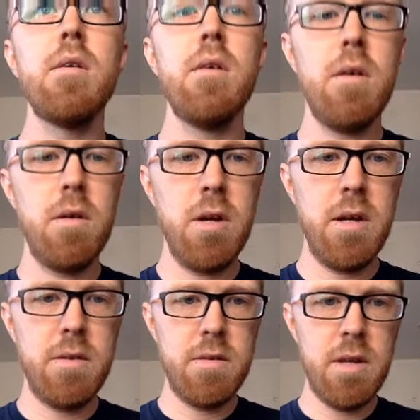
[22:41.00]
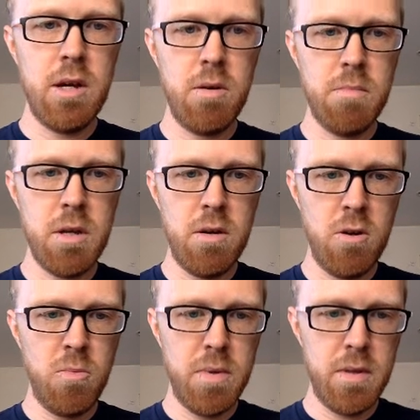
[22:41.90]
All right, now I'm going to
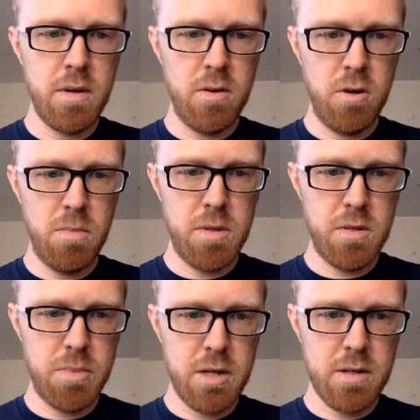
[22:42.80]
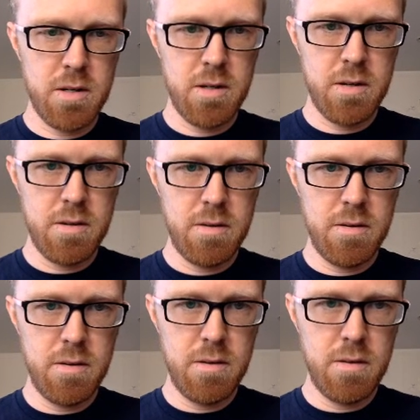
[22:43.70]
open the Chrome inspector.
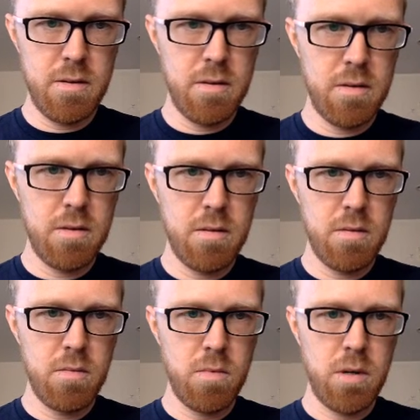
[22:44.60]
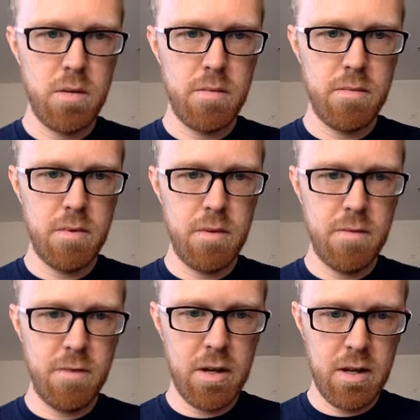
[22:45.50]
Well,
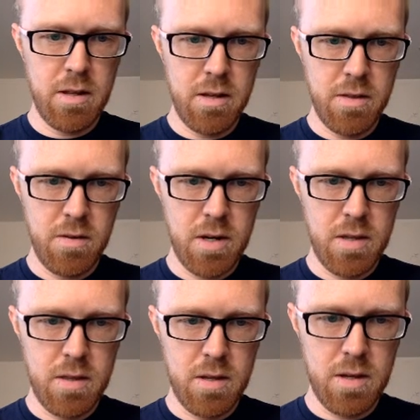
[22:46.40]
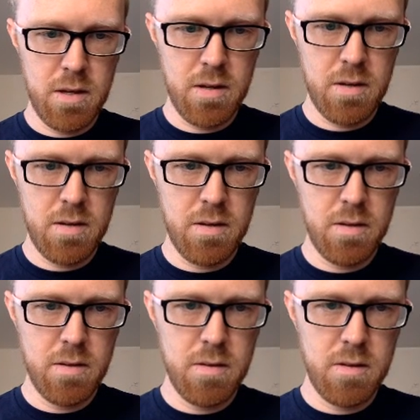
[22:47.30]
I can click the right thing.
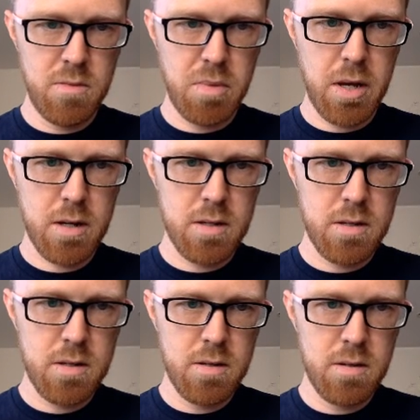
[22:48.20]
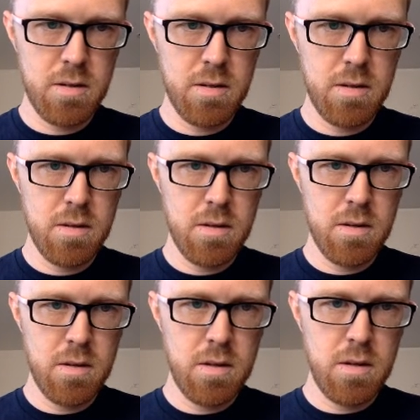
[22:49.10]
Inspect.
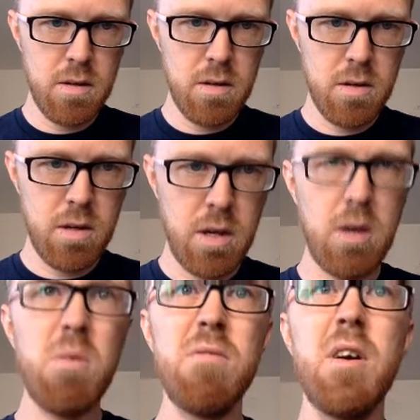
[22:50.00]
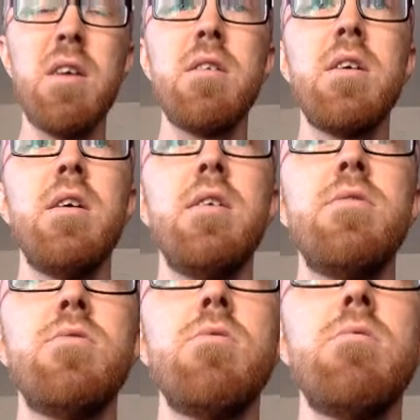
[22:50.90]
Okay, we've got our
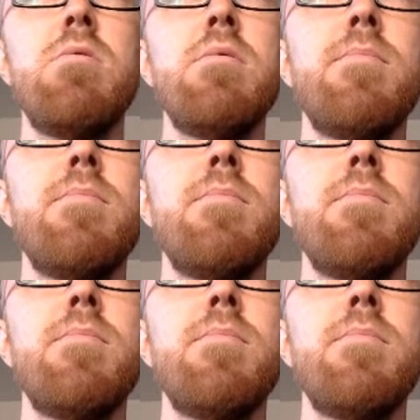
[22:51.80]
console.